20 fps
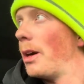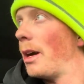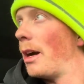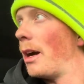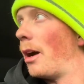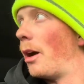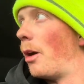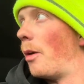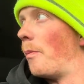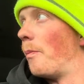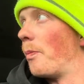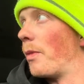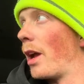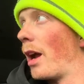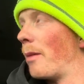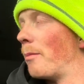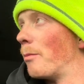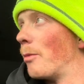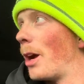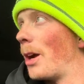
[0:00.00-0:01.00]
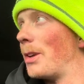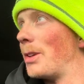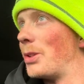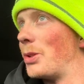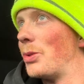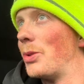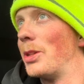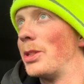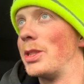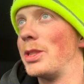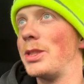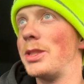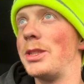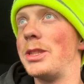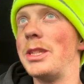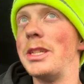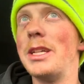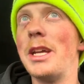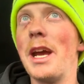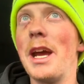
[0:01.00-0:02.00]
I'm routed to a
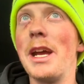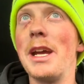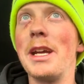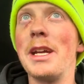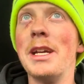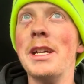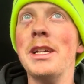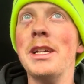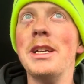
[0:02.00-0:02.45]
TA